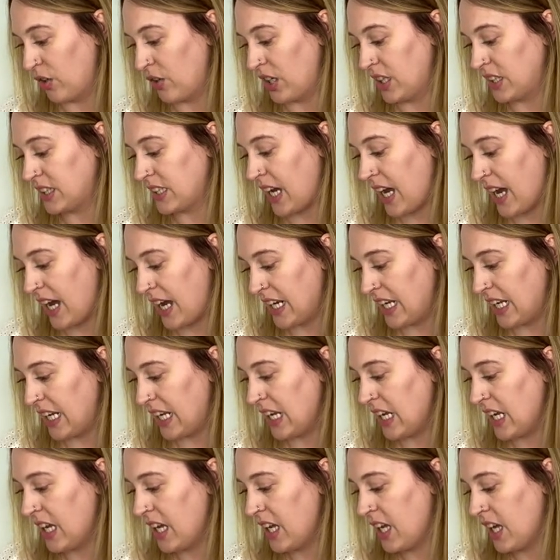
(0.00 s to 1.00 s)
It's
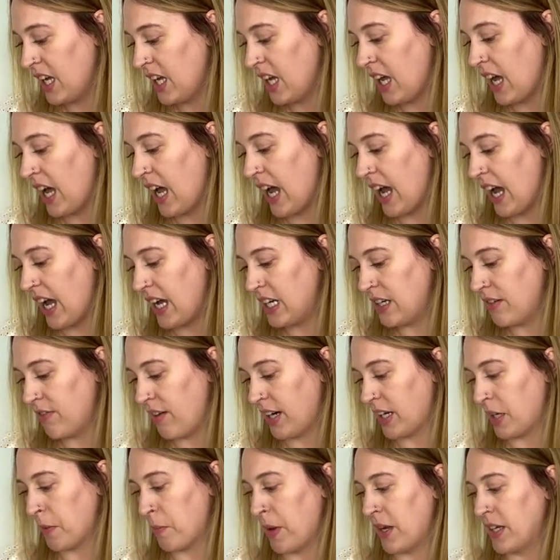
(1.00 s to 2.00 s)
highly
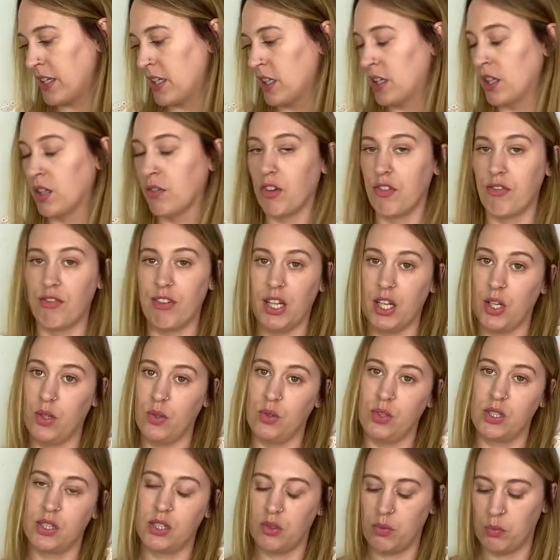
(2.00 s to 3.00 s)
recommended. The
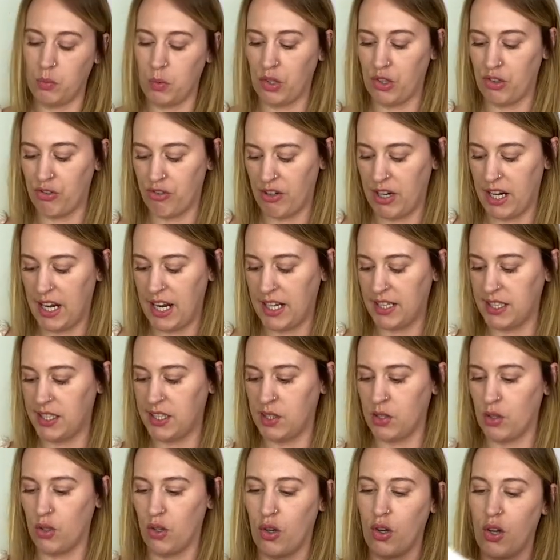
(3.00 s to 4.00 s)
reviews were great,
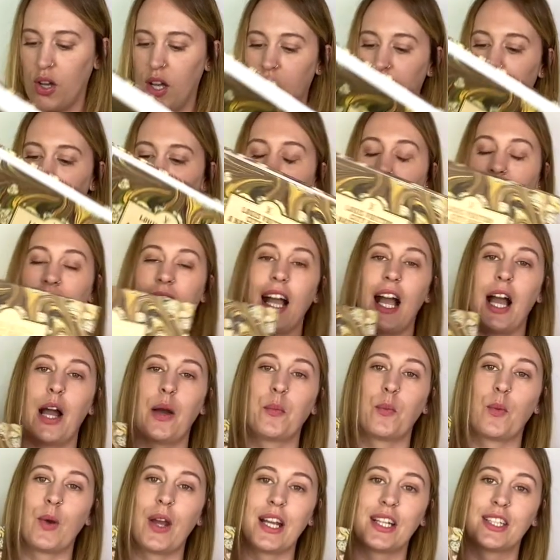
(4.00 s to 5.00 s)
so I
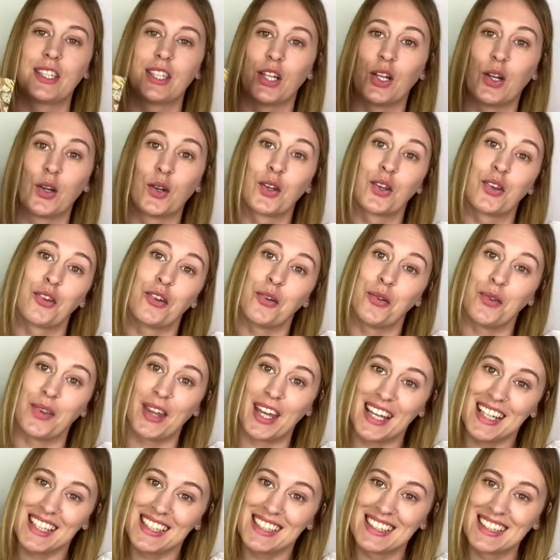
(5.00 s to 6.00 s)
can't wait to look through
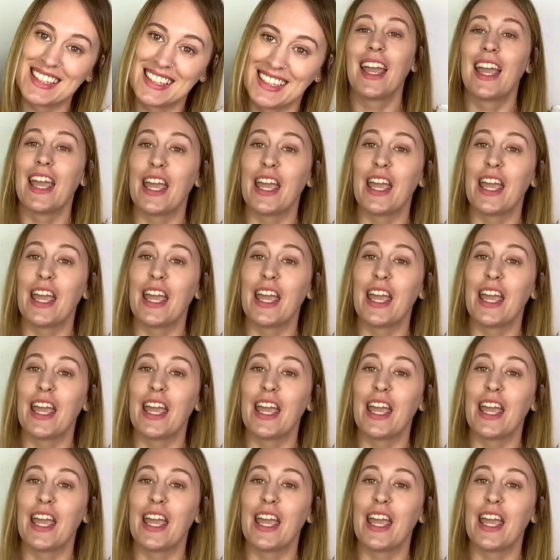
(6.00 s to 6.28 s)
this.